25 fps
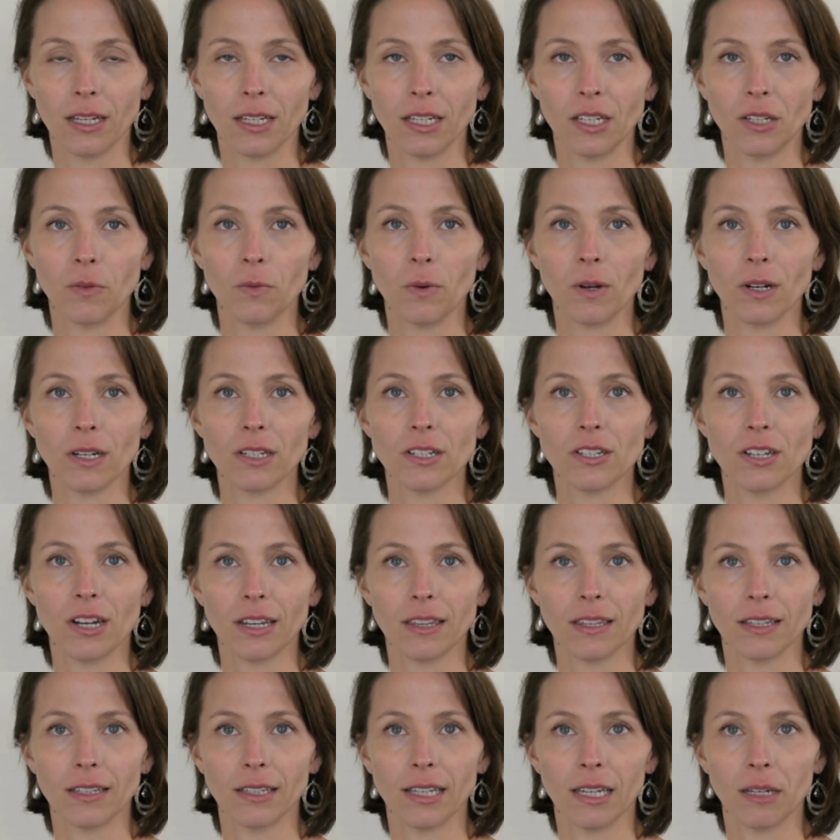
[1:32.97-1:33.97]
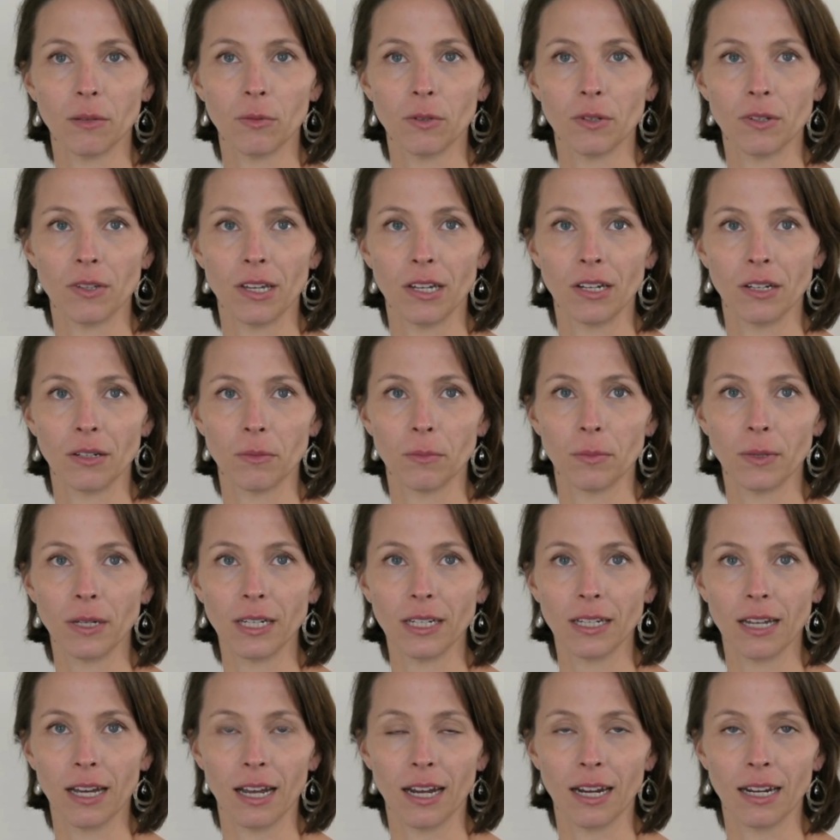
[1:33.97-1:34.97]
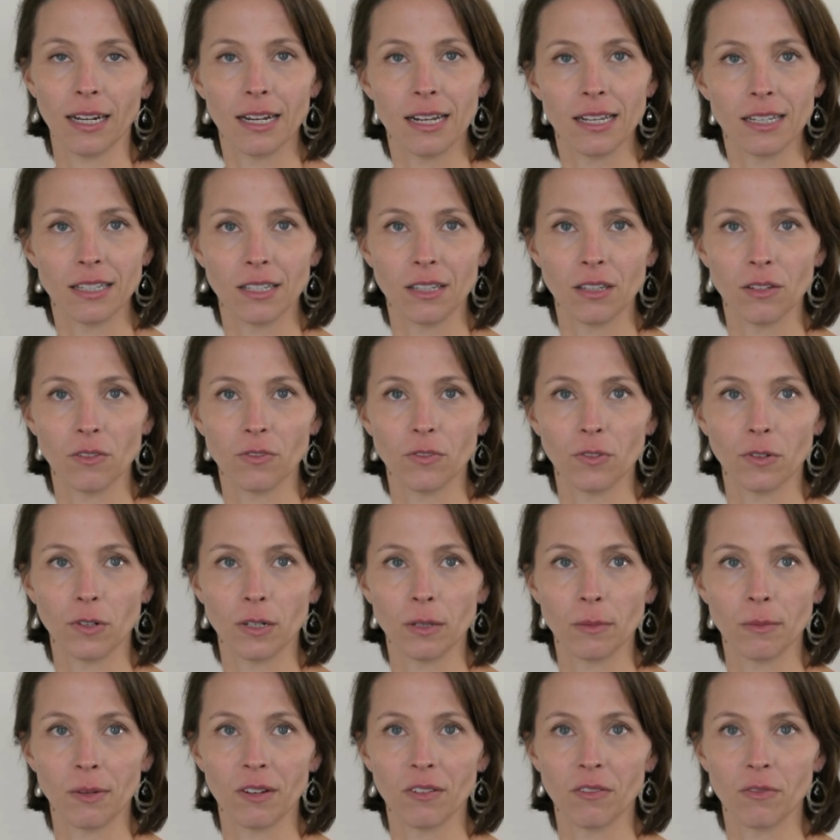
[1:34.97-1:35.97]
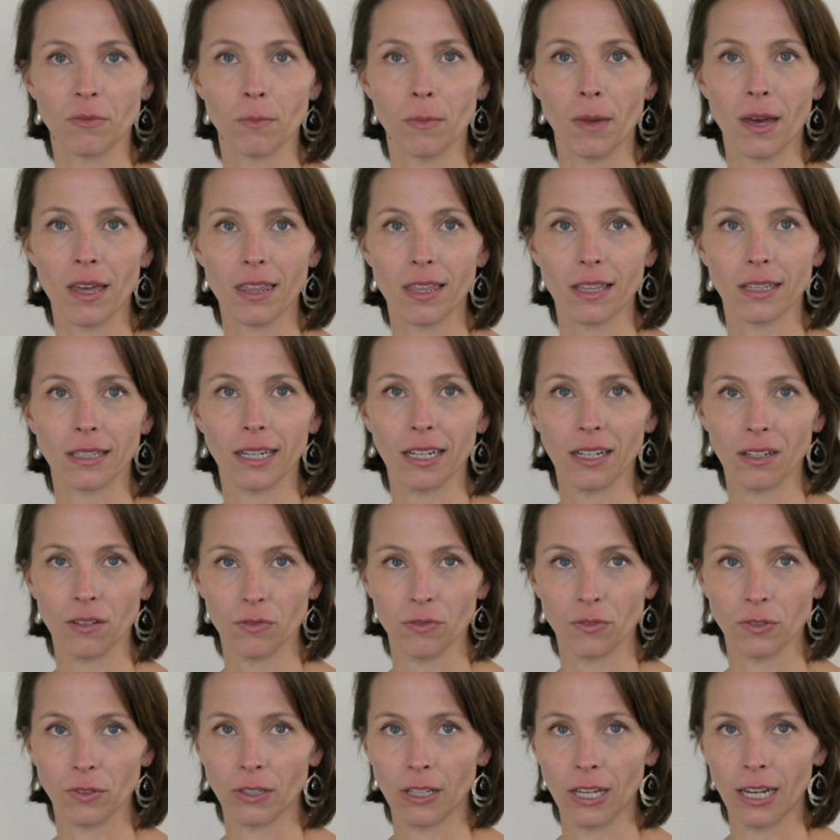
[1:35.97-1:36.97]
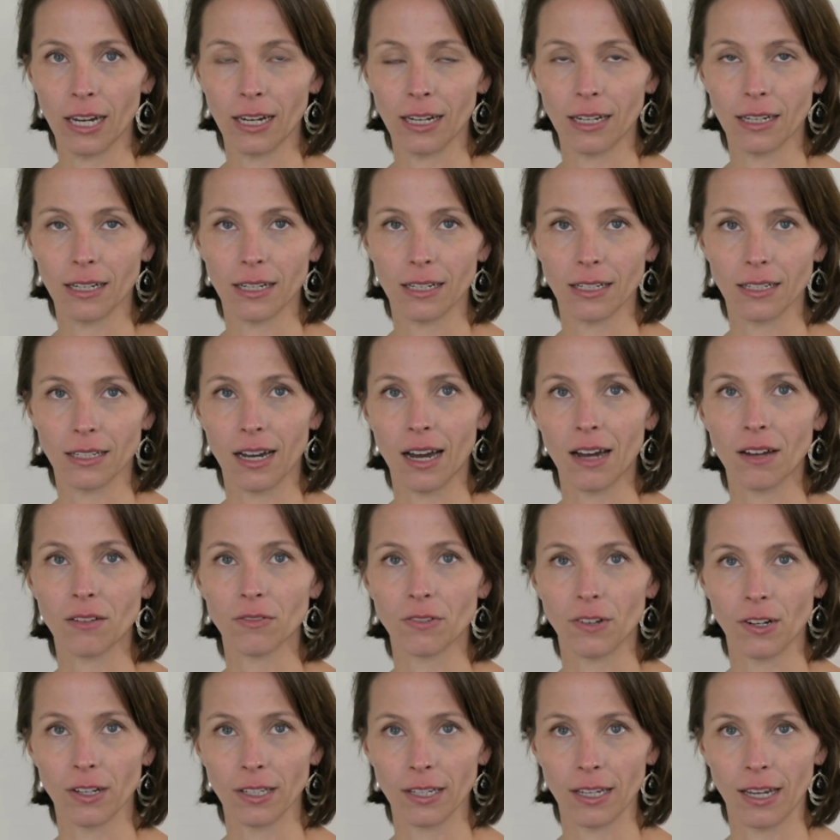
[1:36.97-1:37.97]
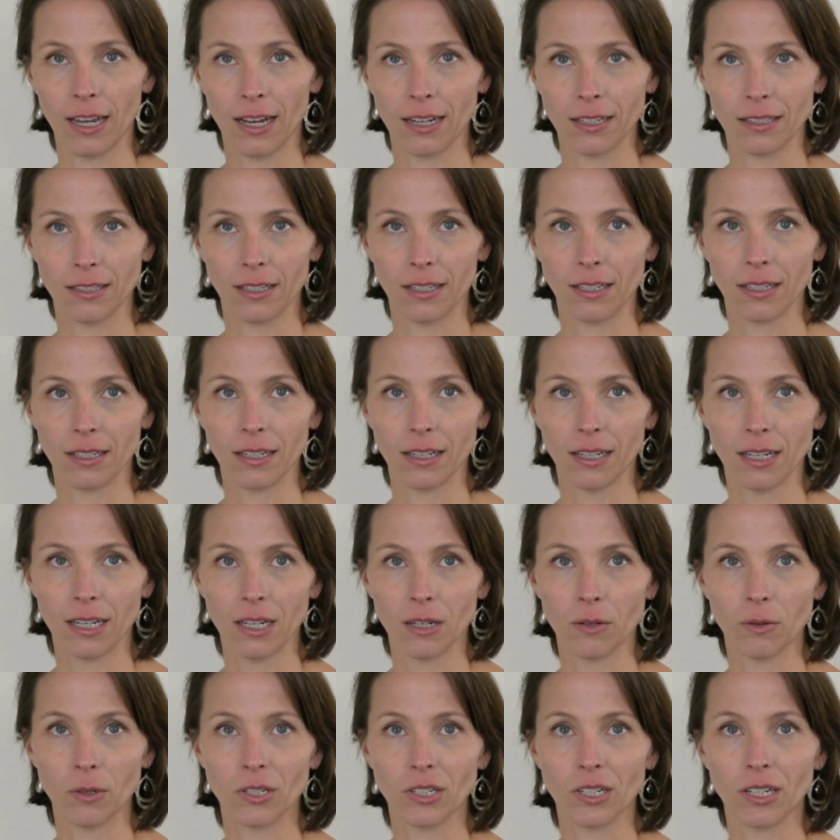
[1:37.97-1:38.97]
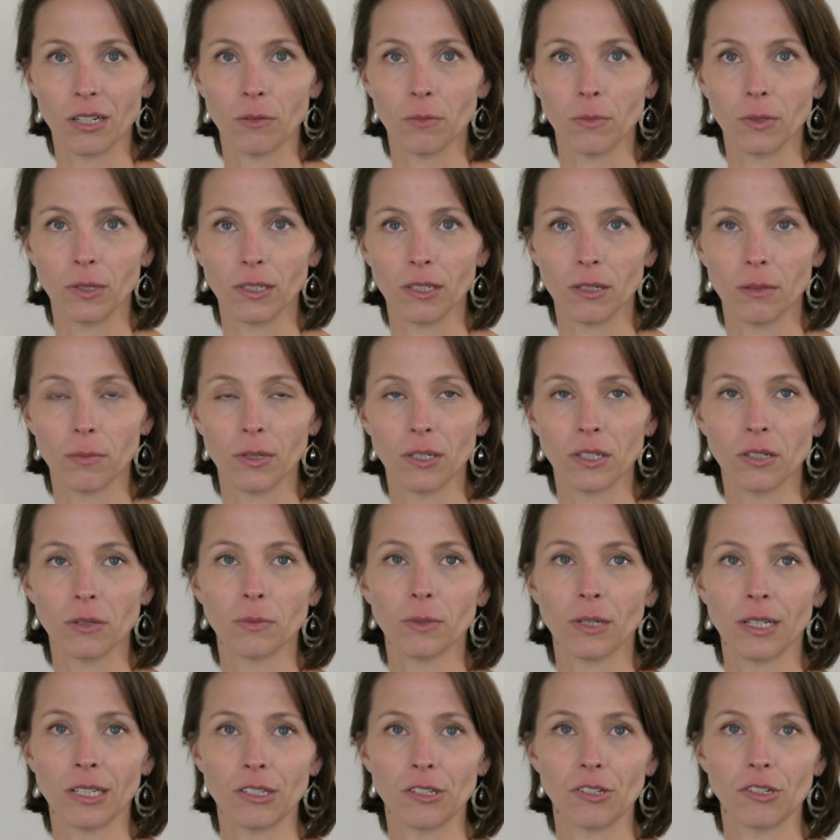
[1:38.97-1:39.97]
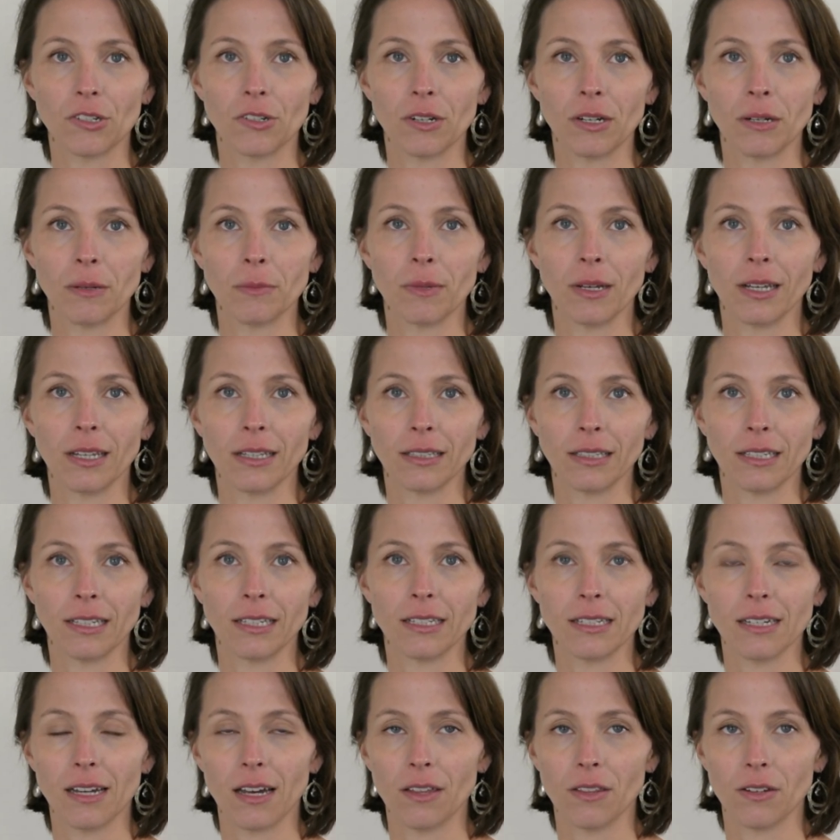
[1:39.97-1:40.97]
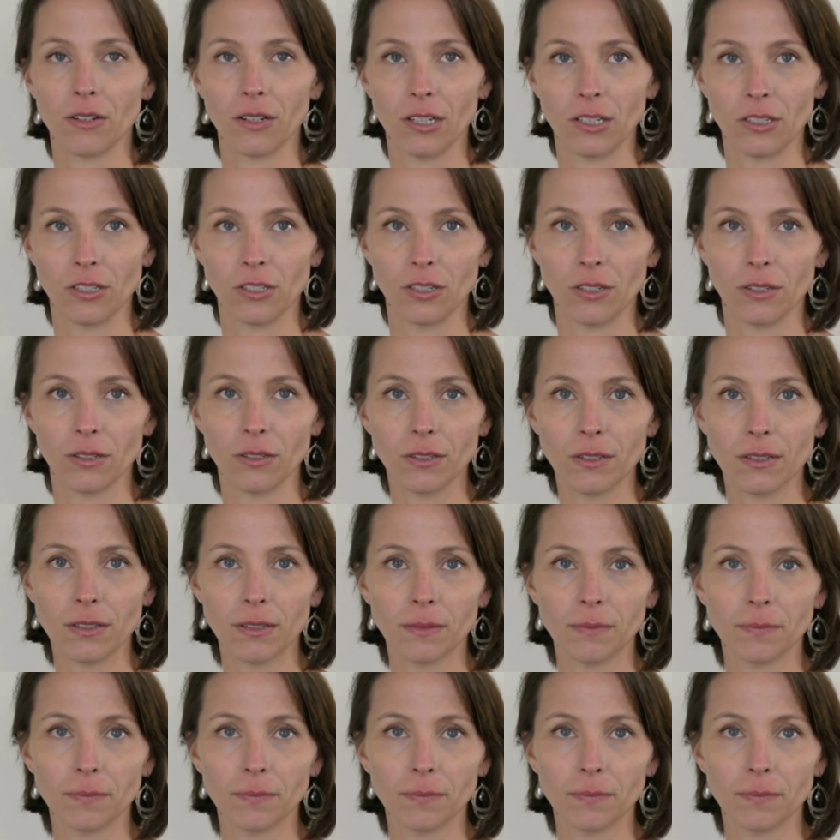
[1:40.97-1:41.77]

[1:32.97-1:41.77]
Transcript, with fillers: You want to check the label that your B9 is in the form of methylated folate, not folic acid, which can build up in your bloodstream and lead to other issues.